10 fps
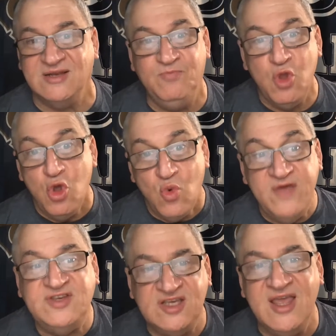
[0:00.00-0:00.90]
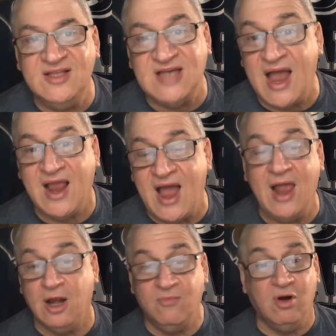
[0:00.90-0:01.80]
And we've seen
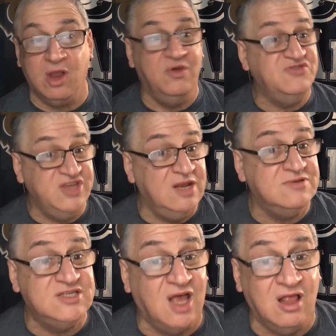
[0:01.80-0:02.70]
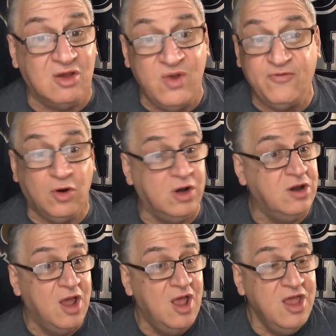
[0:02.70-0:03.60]
Kyler Murray. We've seen him sulk. We've heard,
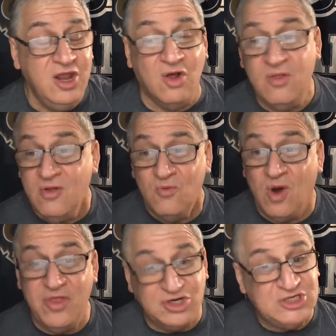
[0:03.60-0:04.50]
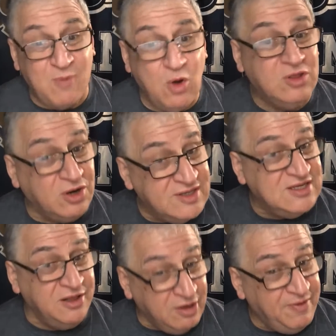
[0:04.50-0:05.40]
where there's smoke, there is a
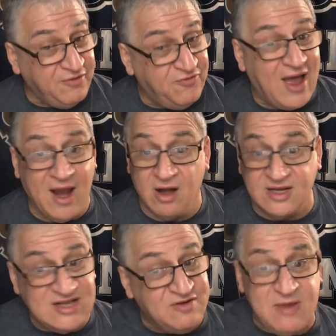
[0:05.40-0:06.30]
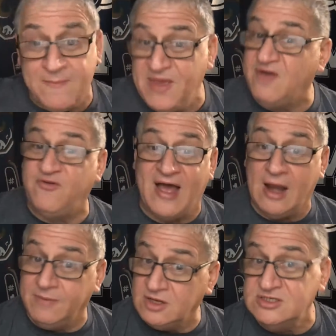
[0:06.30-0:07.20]
little bit of fire. It doesn't have to be a big fire,
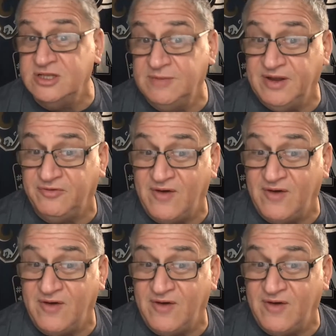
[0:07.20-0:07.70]
but there's a little bit of